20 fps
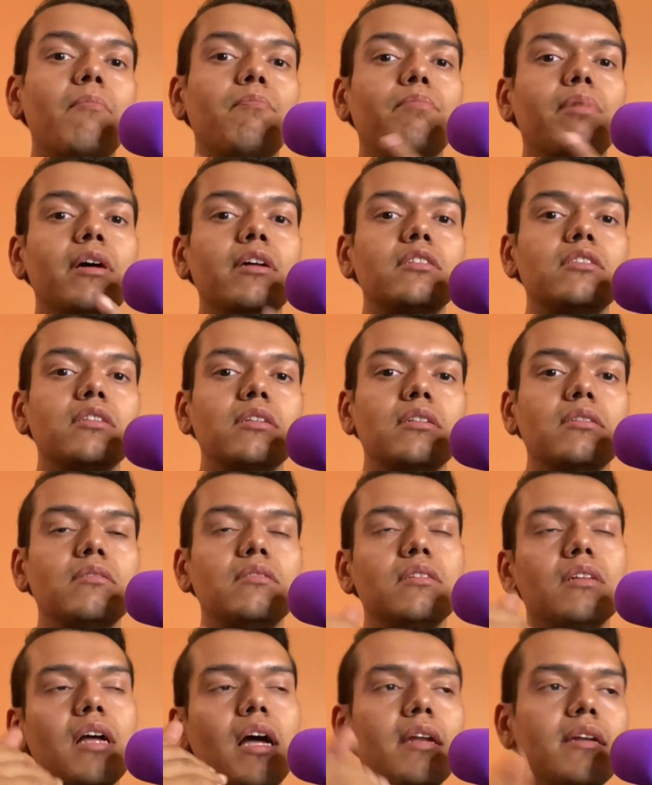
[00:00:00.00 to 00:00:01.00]
But to
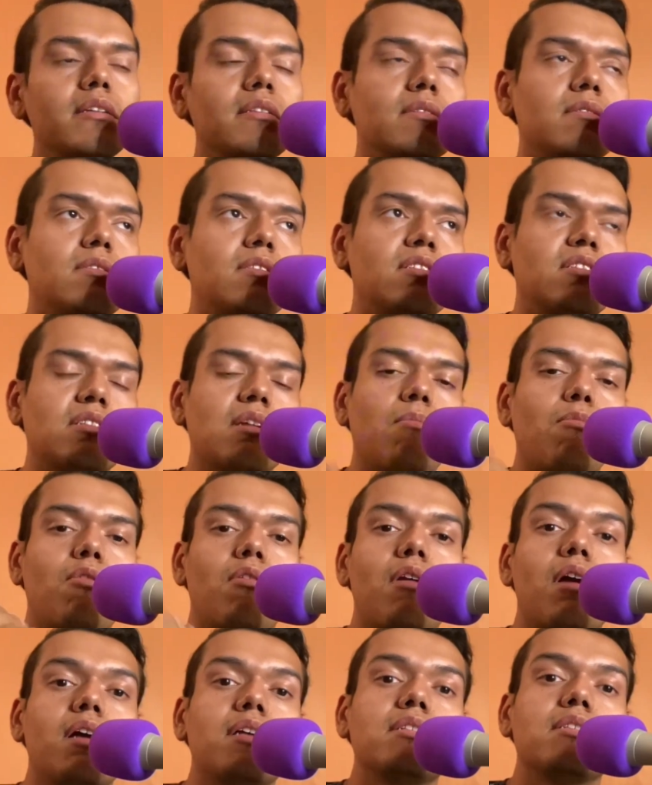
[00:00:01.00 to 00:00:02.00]
kind of
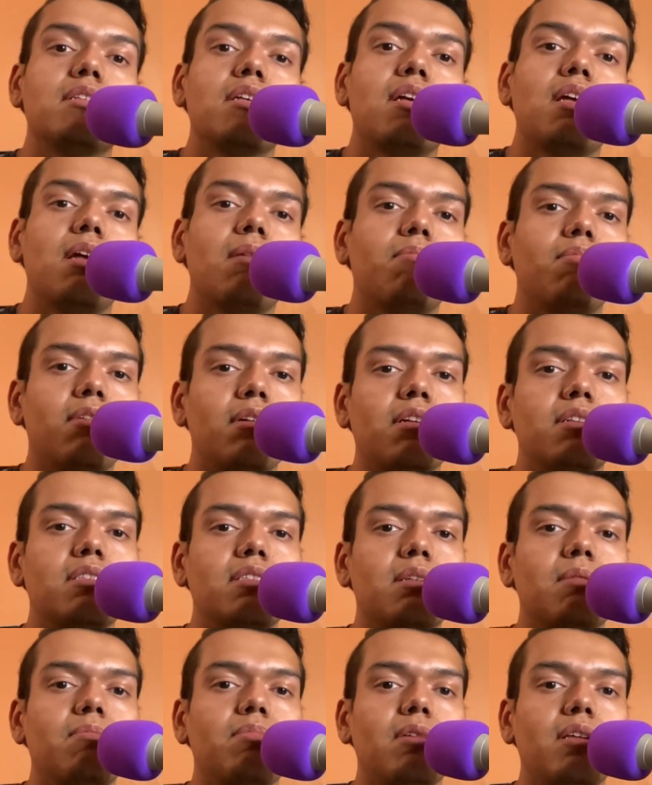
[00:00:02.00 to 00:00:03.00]
summarize it and put it
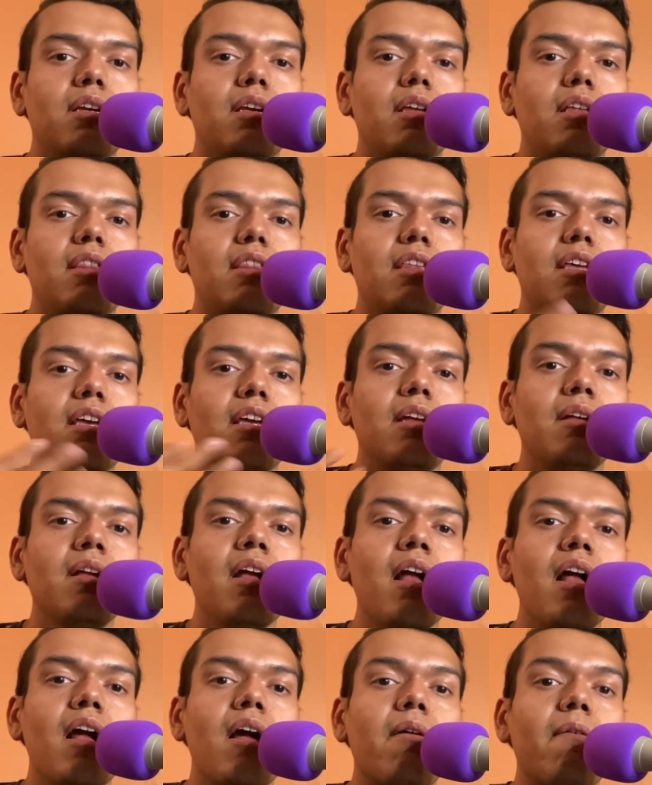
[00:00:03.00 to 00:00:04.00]
simply, the
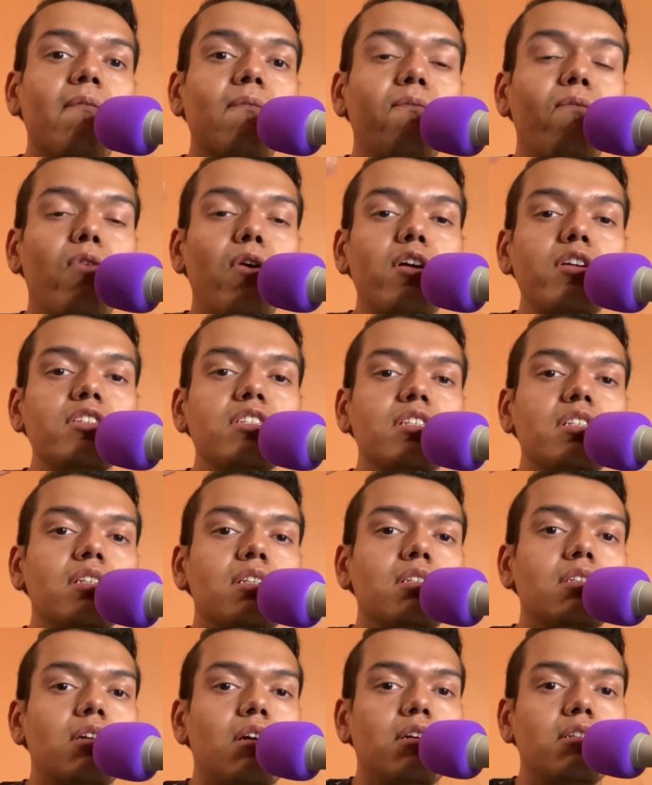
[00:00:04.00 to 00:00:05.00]

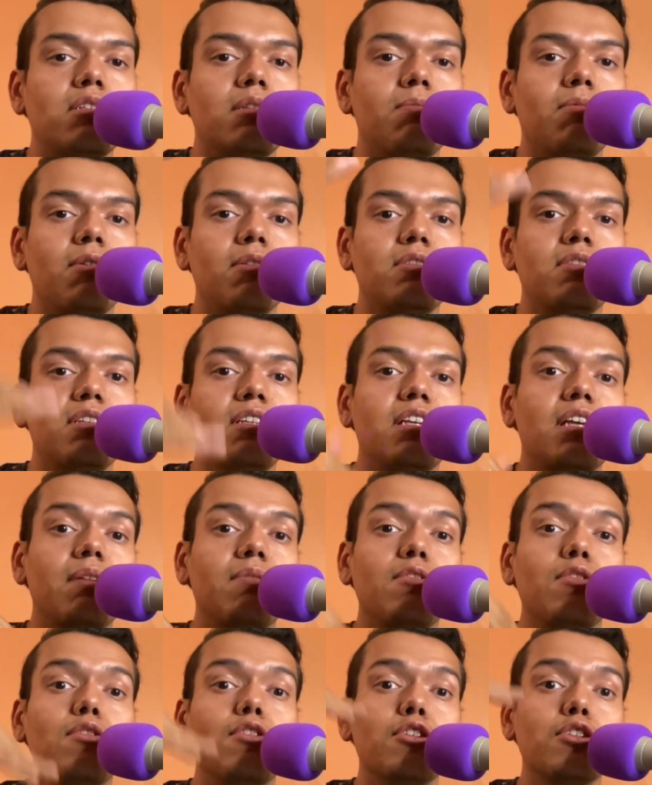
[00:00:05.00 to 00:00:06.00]
verses are supposed to
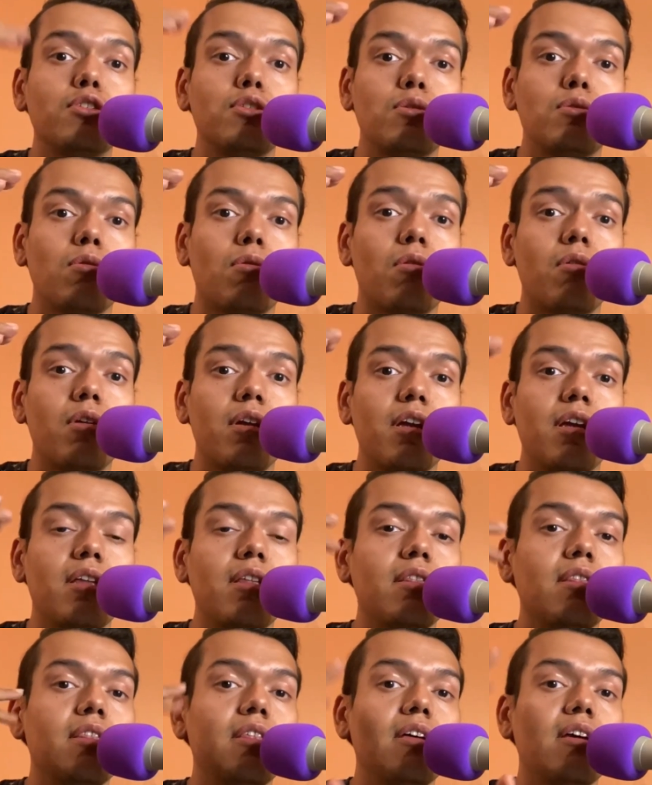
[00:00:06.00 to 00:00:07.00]
give you the
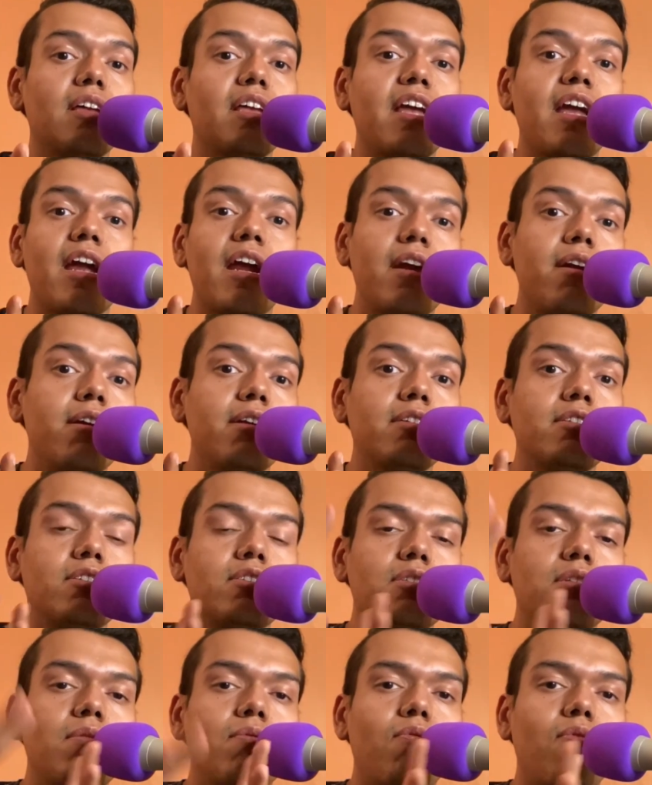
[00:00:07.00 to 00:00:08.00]
story, the
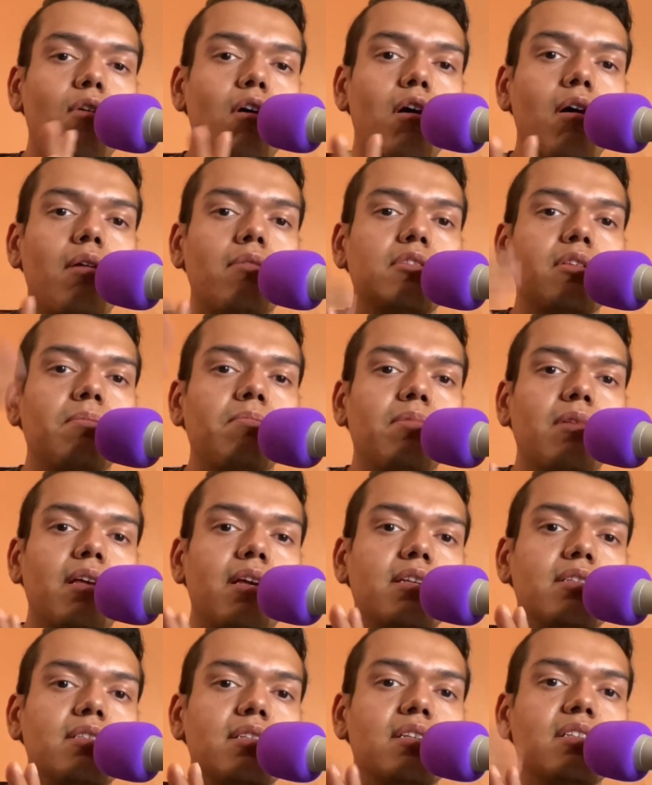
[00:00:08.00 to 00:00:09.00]
characters involved, the
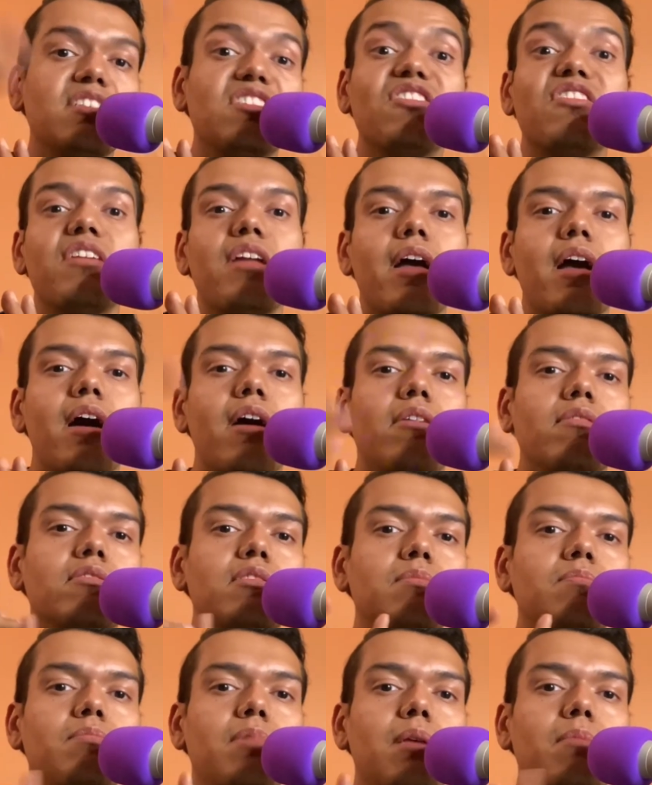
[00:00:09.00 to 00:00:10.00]
places, your
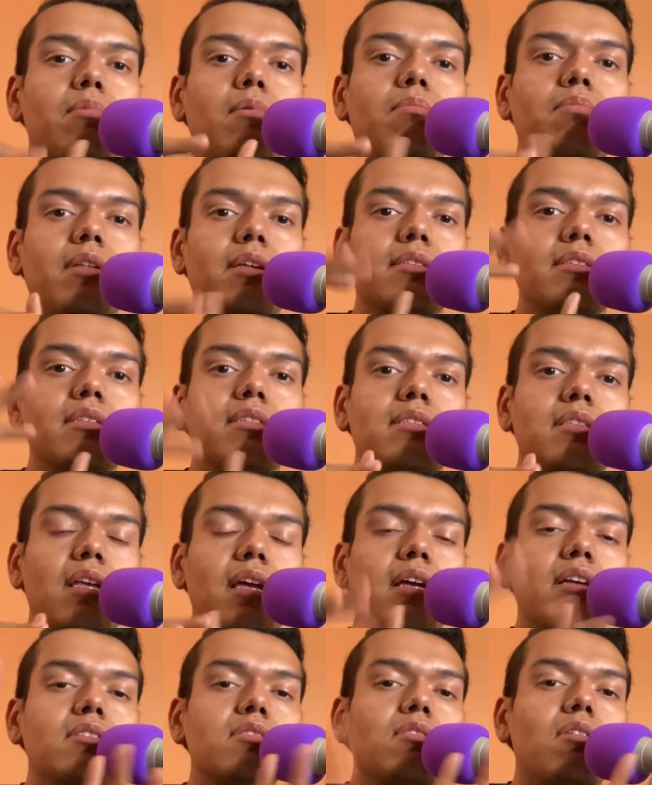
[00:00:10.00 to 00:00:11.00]
nouns, people, places,
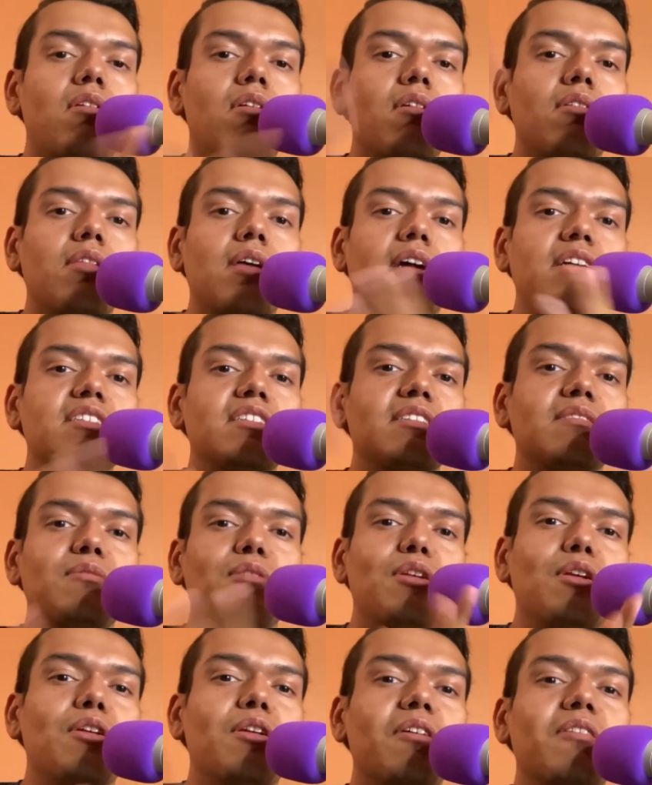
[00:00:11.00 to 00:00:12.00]
things, all that,
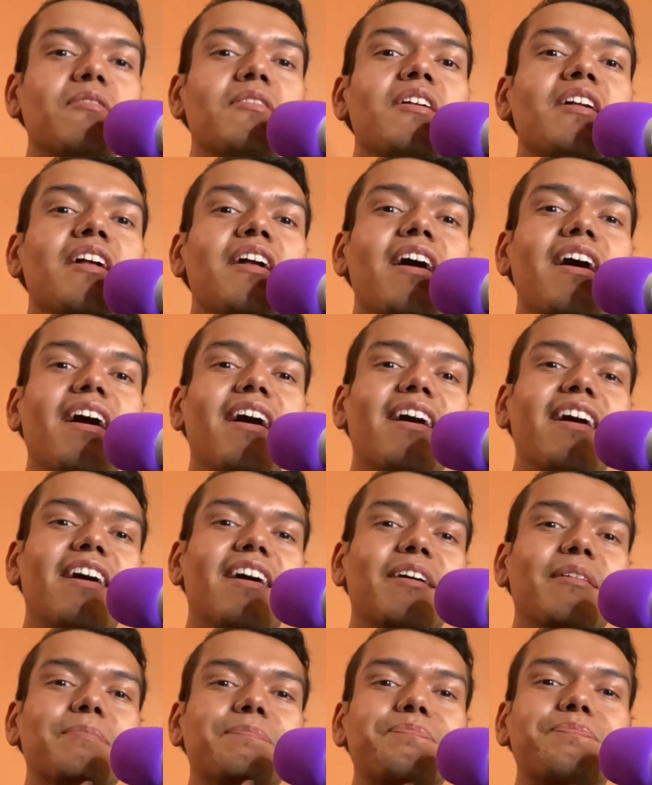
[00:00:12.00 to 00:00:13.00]
you know,
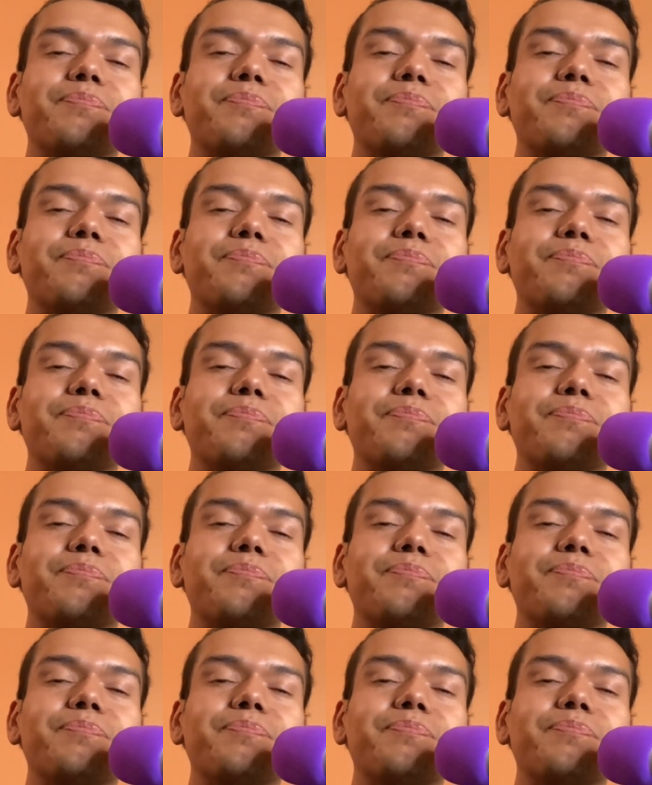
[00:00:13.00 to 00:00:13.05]
um,